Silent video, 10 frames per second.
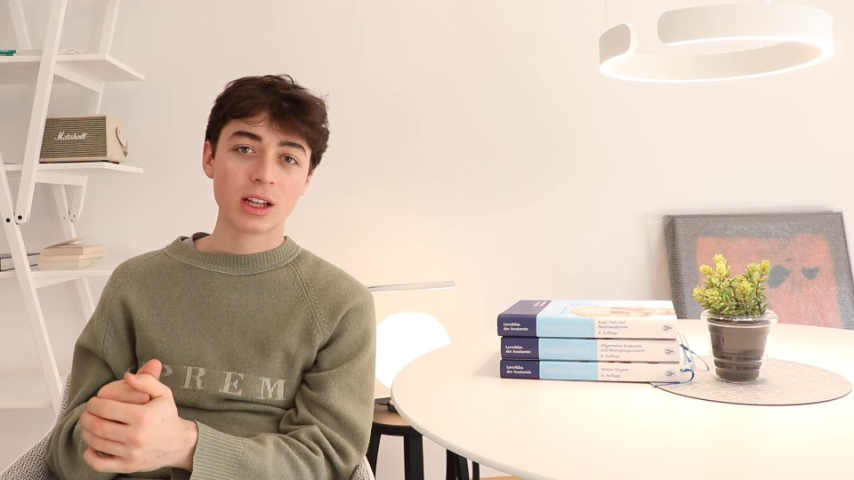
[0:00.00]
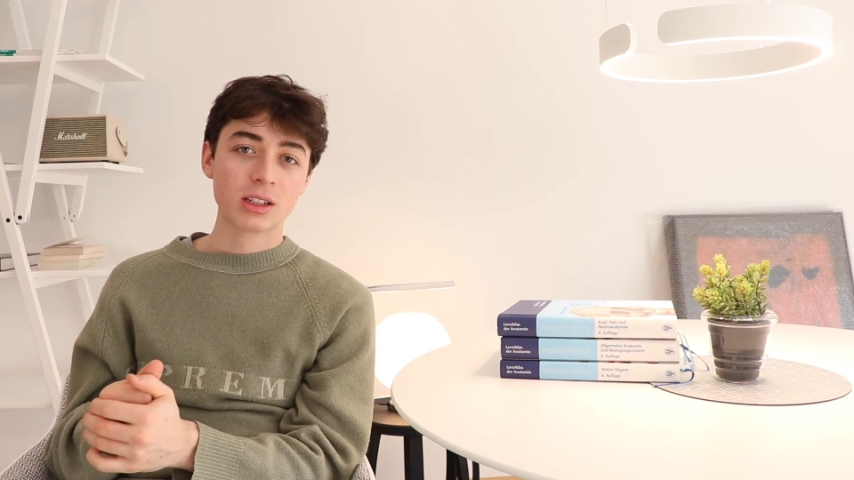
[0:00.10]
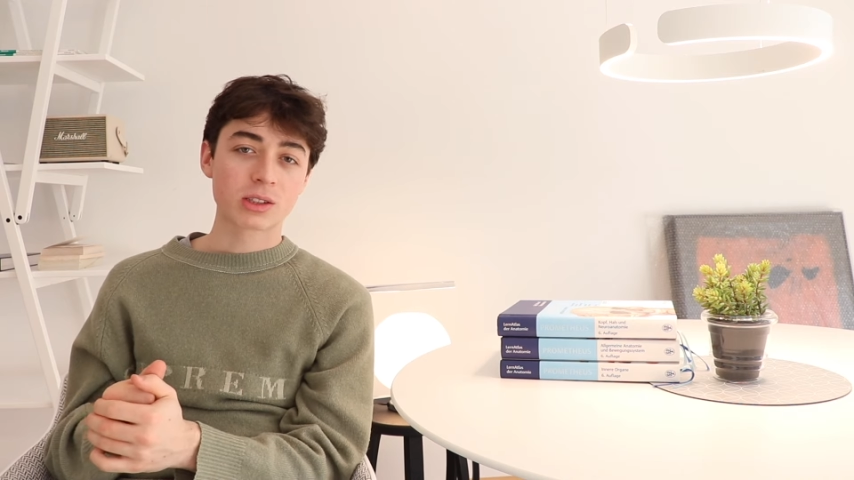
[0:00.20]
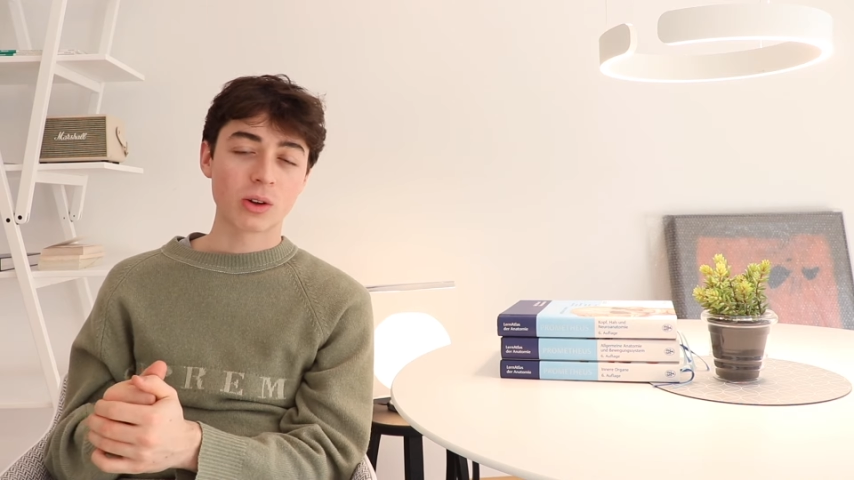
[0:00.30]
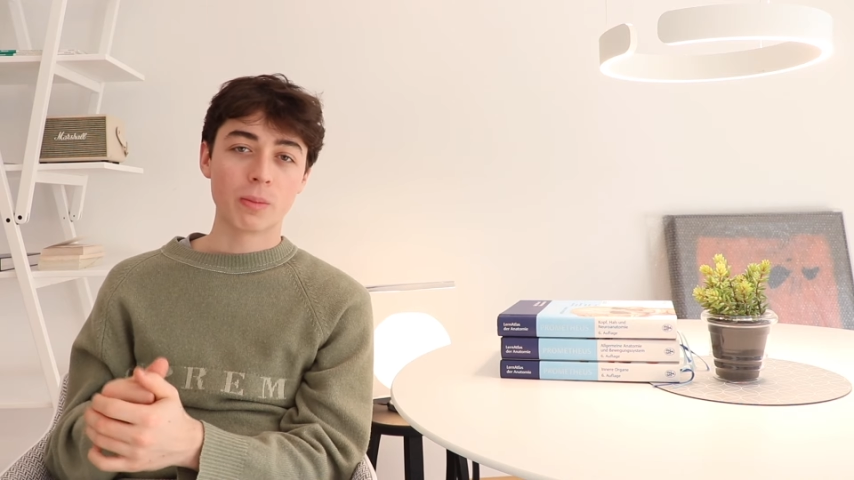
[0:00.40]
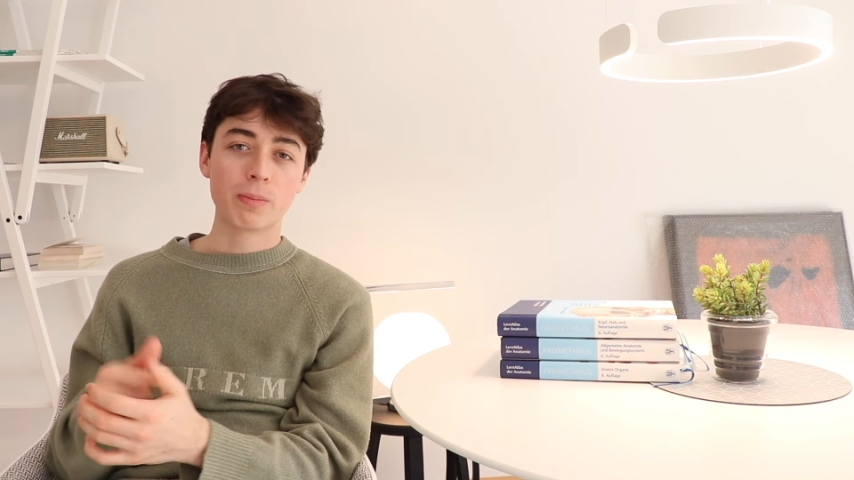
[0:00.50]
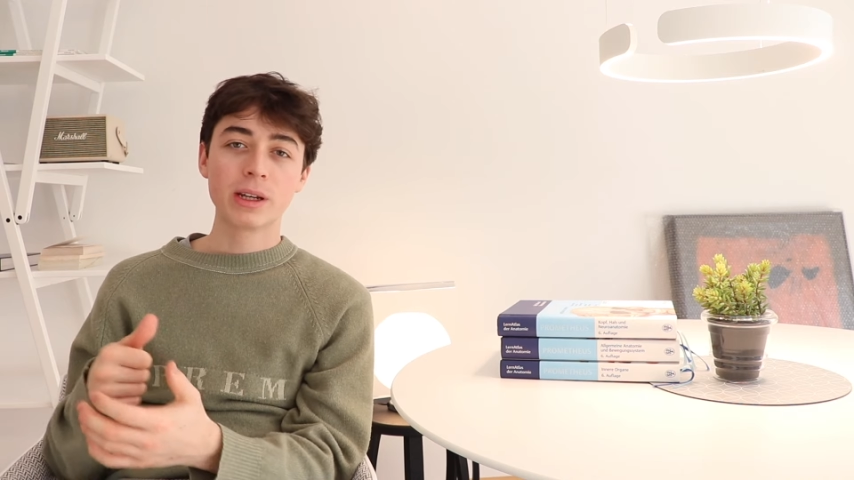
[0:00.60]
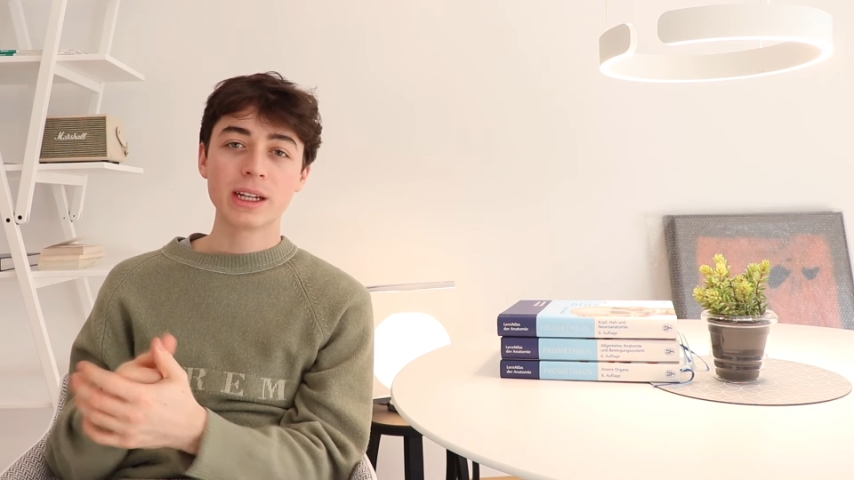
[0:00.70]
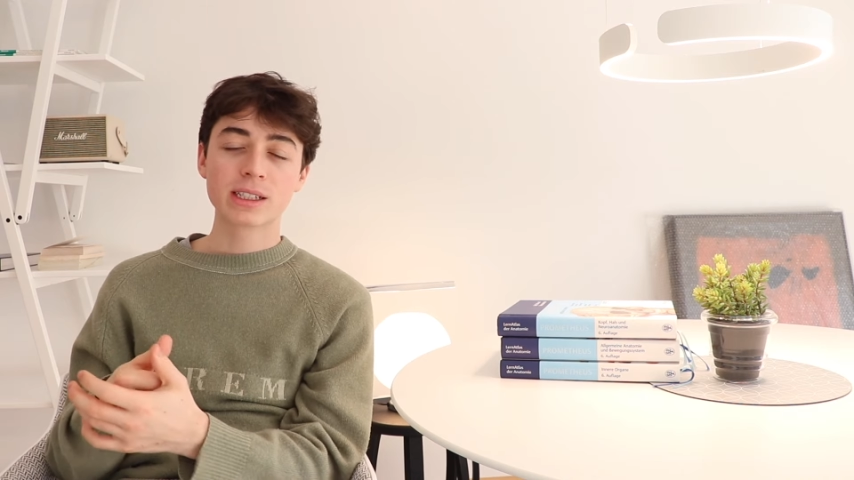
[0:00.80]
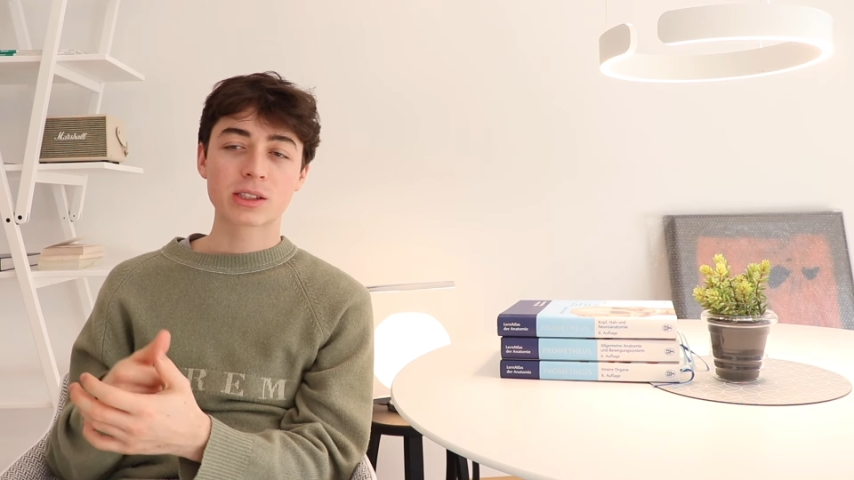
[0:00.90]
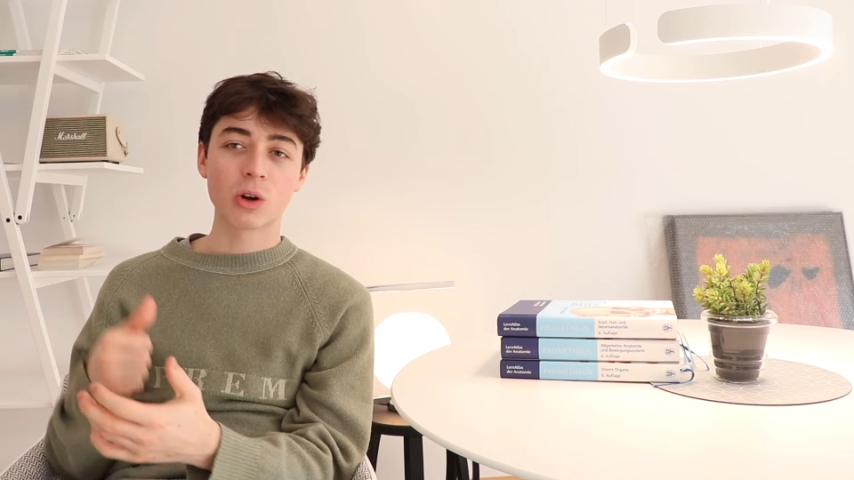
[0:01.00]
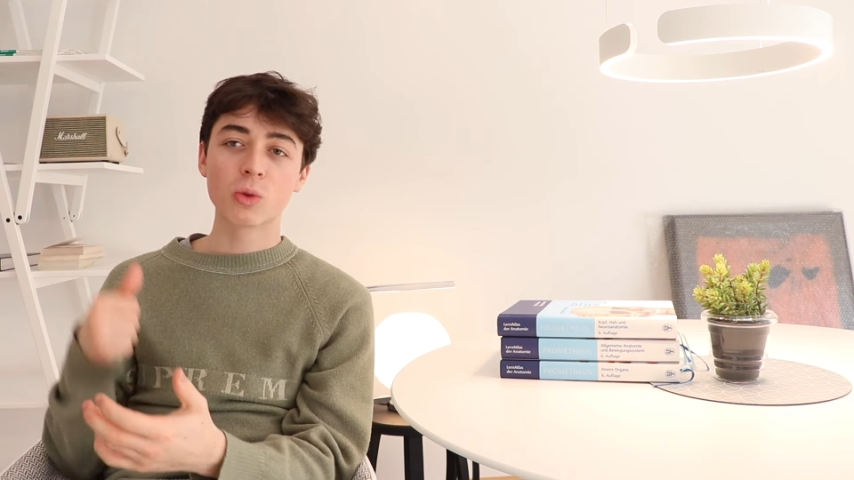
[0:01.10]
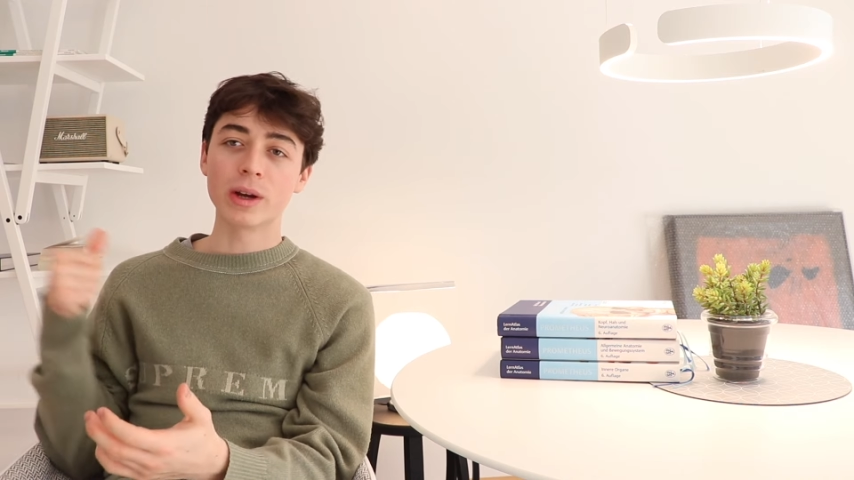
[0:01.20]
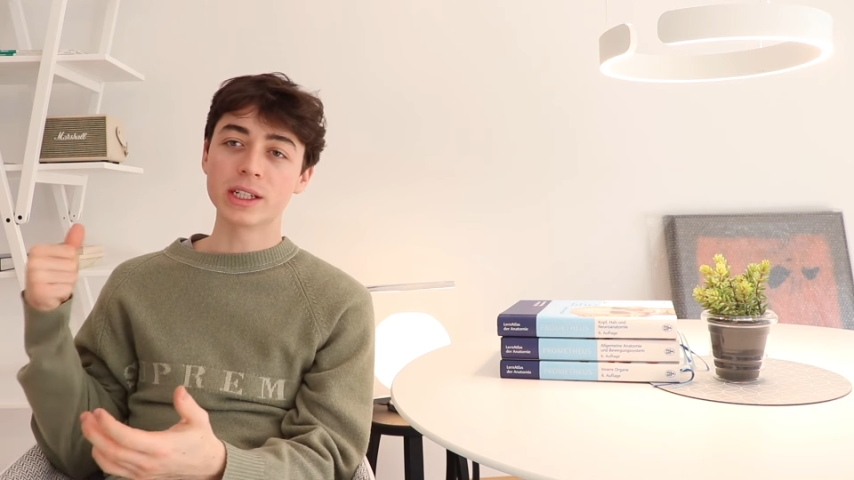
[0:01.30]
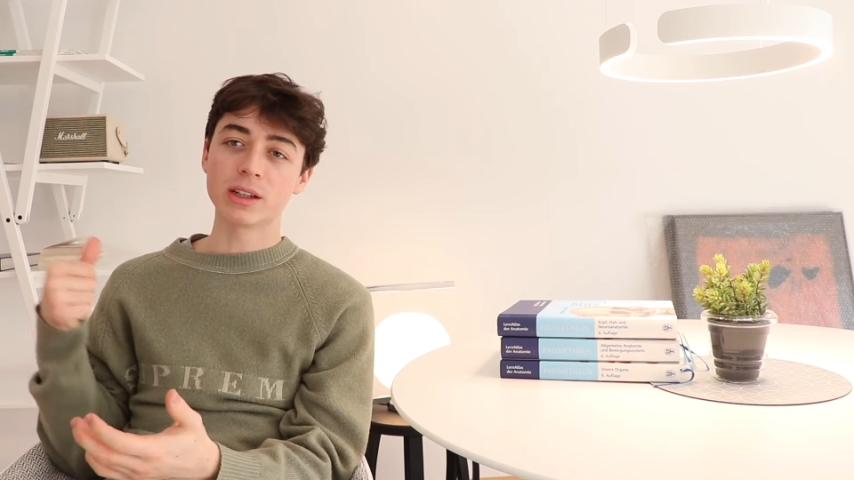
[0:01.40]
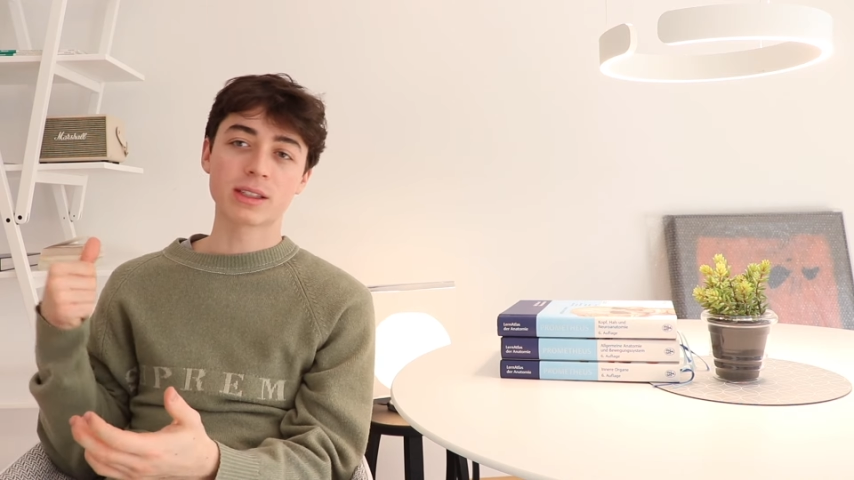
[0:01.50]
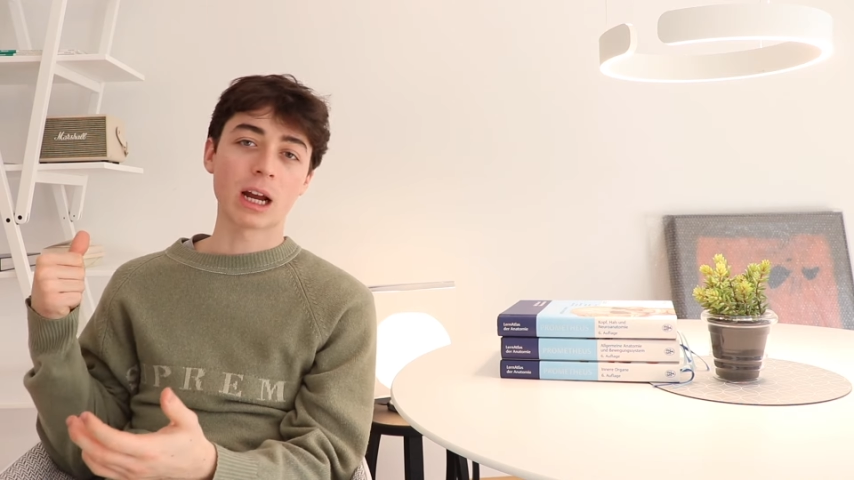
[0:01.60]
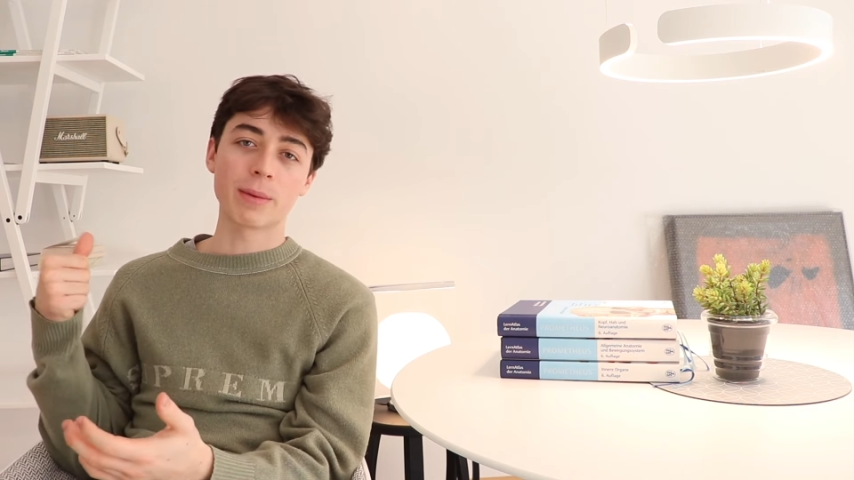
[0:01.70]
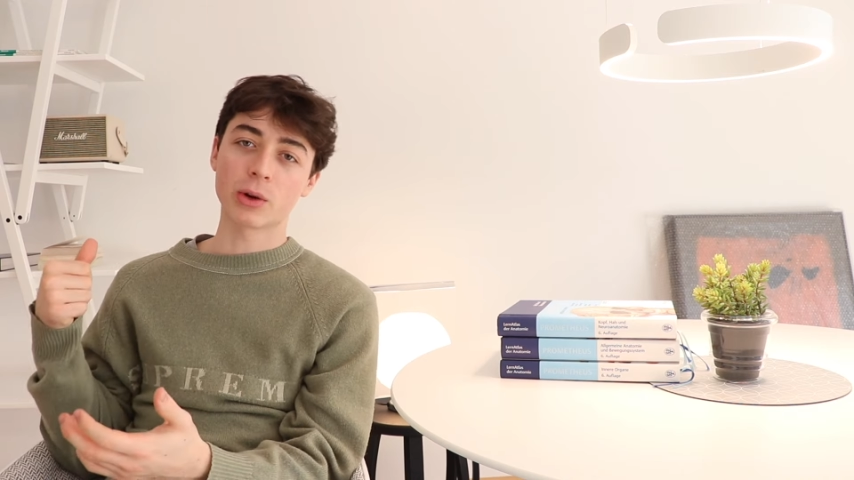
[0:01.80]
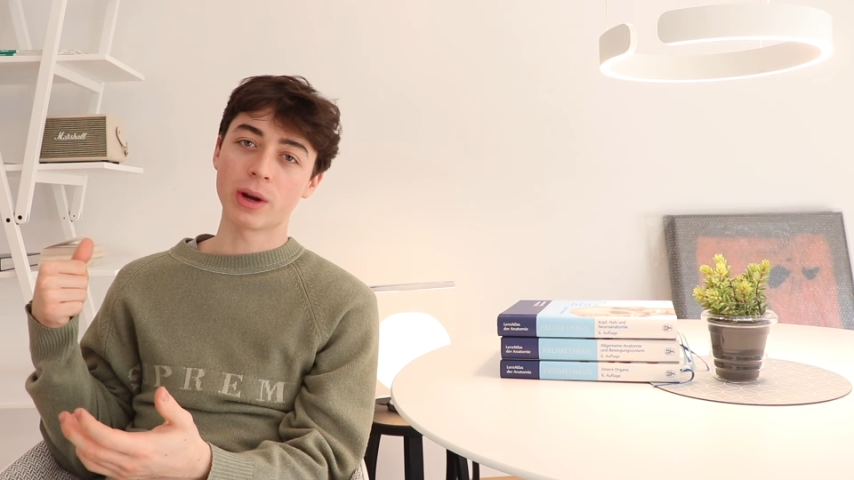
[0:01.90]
So please don't waste your time in